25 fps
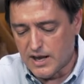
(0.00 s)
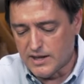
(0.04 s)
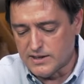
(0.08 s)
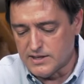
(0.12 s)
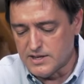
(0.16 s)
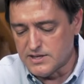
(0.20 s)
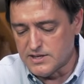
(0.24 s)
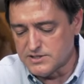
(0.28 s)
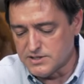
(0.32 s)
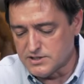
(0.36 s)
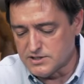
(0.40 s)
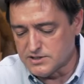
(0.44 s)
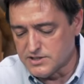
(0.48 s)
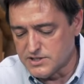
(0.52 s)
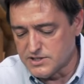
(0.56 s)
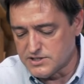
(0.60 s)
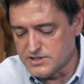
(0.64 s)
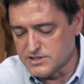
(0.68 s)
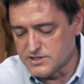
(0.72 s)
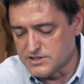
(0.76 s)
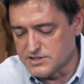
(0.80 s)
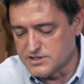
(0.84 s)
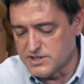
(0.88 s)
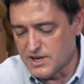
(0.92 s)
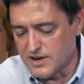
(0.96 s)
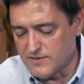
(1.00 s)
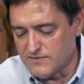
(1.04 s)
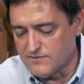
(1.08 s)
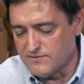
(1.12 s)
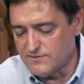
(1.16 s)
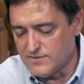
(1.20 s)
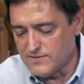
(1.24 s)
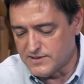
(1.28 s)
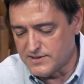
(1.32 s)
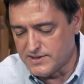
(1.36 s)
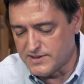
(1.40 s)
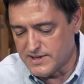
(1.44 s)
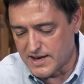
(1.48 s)
And this, this is the,
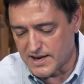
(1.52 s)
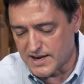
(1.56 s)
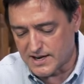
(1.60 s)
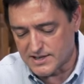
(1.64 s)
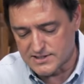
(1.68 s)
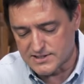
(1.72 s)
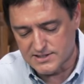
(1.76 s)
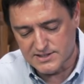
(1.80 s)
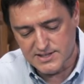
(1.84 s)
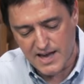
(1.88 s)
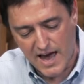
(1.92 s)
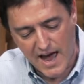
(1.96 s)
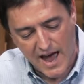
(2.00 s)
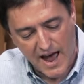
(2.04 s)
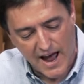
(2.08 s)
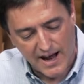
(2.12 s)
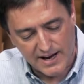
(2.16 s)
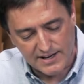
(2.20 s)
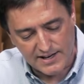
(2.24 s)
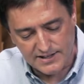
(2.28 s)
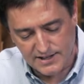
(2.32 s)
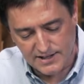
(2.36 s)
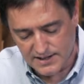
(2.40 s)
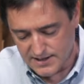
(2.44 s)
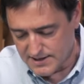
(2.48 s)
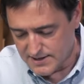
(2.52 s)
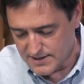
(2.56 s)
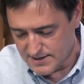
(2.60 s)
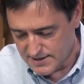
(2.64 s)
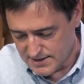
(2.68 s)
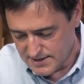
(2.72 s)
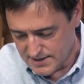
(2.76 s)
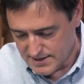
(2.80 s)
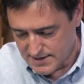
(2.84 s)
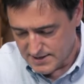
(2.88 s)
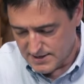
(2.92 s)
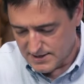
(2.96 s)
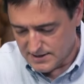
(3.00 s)
the exact
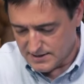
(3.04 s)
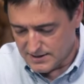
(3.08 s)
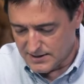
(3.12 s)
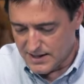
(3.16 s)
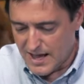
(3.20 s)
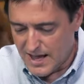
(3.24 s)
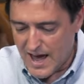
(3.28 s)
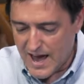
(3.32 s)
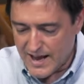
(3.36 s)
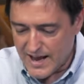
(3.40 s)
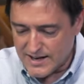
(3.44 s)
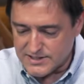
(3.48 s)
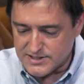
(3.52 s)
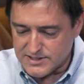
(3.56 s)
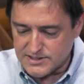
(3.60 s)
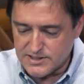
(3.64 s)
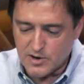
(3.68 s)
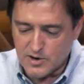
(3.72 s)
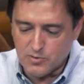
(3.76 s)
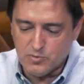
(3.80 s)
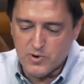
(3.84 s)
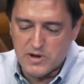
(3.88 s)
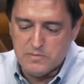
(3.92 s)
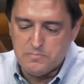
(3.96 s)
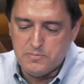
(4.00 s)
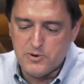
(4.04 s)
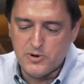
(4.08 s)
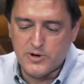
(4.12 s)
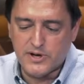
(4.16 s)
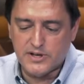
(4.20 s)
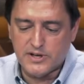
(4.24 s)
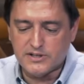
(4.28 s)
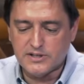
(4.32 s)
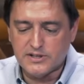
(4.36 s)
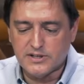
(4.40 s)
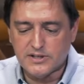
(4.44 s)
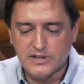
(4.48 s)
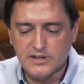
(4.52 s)
lights that we
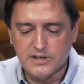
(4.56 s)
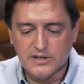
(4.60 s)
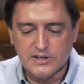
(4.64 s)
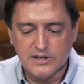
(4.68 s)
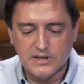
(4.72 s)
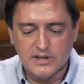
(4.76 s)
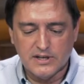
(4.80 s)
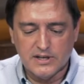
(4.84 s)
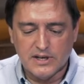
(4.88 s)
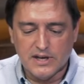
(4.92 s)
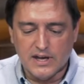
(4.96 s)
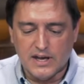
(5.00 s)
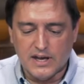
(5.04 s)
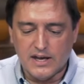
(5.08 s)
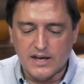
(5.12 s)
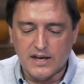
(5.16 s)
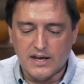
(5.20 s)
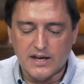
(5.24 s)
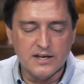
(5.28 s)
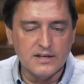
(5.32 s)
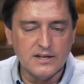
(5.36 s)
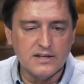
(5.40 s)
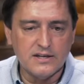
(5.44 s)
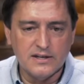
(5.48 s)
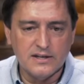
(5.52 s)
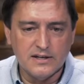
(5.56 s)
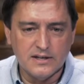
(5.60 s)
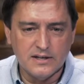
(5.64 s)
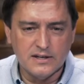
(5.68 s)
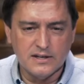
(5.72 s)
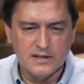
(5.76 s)
put in